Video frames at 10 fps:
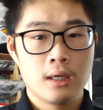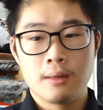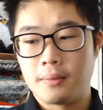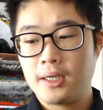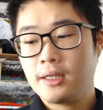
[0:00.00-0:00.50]

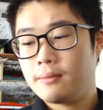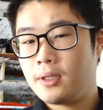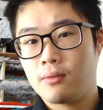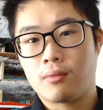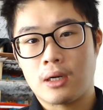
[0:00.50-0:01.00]
But in the
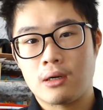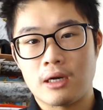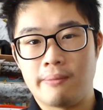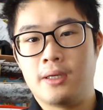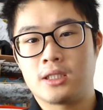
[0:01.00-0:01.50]
meanwhile, I
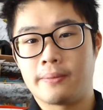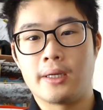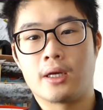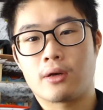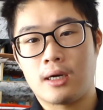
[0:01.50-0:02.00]
picked up
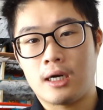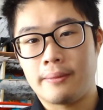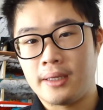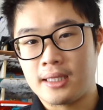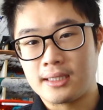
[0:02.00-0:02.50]
another
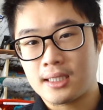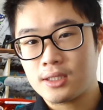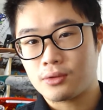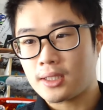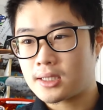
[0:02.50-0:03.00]
hobby that does
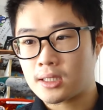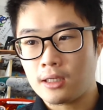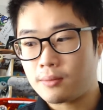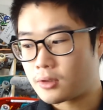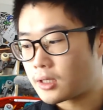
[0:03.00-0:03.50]
relate to
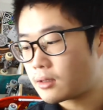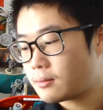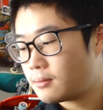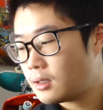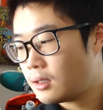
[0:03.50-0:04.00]
skateboarding.
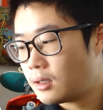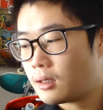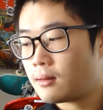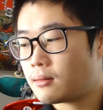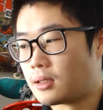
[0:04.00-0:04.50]

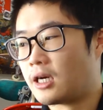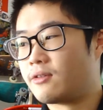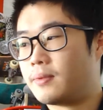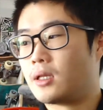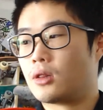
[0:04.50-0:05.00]
I've
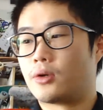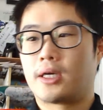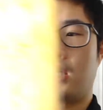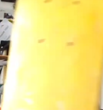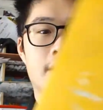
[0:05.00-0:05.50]
been learning how
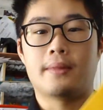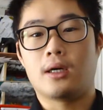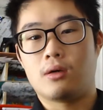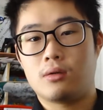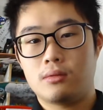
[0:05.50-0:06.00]
to cut my
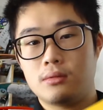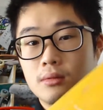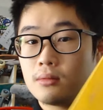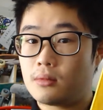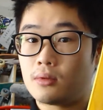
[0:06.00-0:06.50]
own
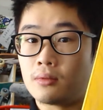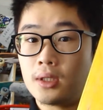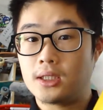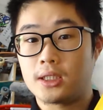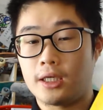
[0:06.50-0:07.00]

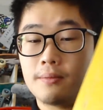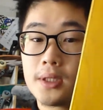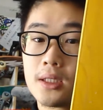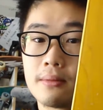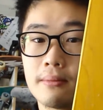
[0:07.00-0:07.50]
wood
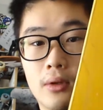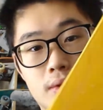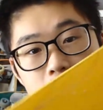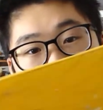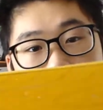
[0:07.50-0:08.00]
shapes, my own
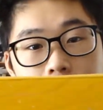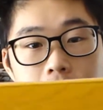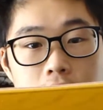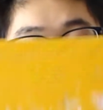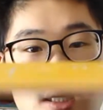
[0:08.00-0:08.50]
deck shapes
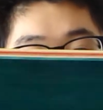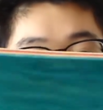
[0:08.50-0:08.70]
and all that.